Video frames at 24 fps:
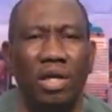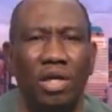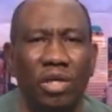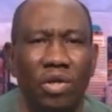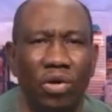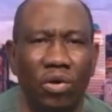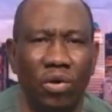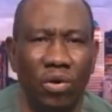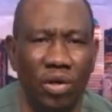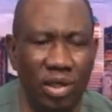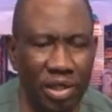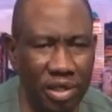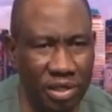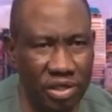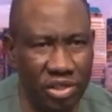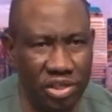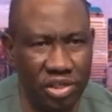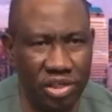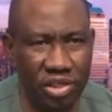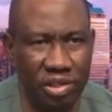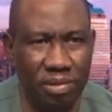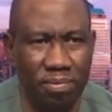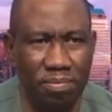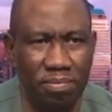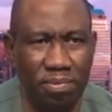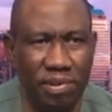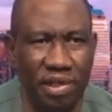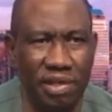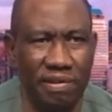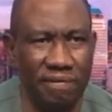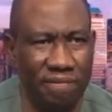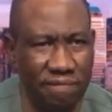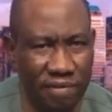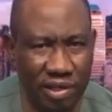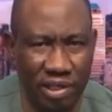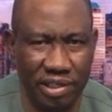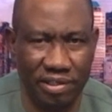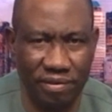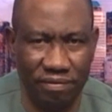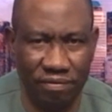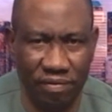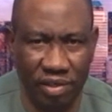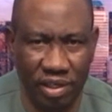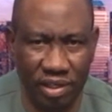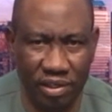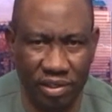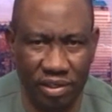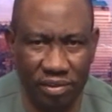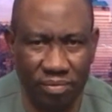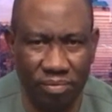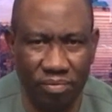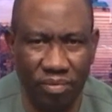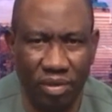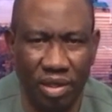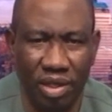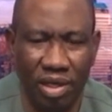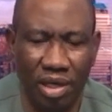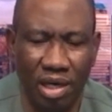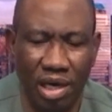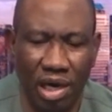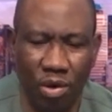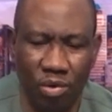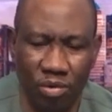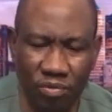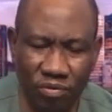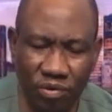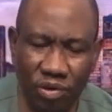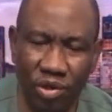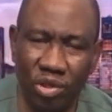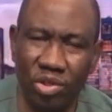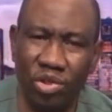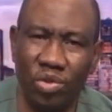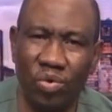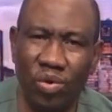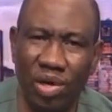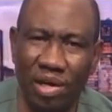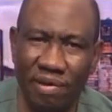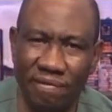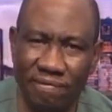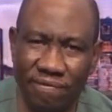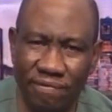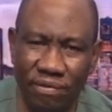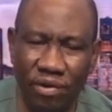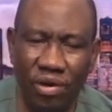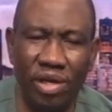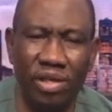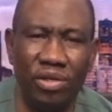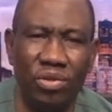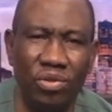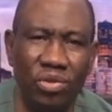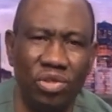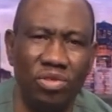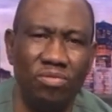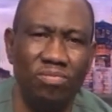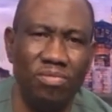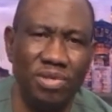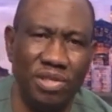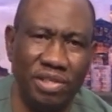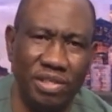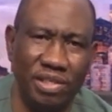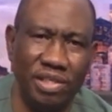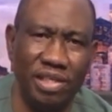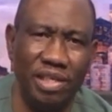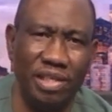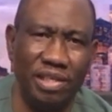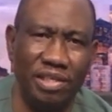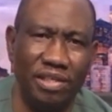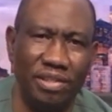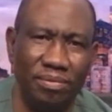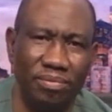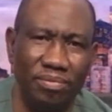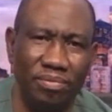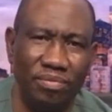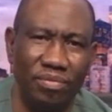your leadership effectiveness. And we've got to avoid those mistakes.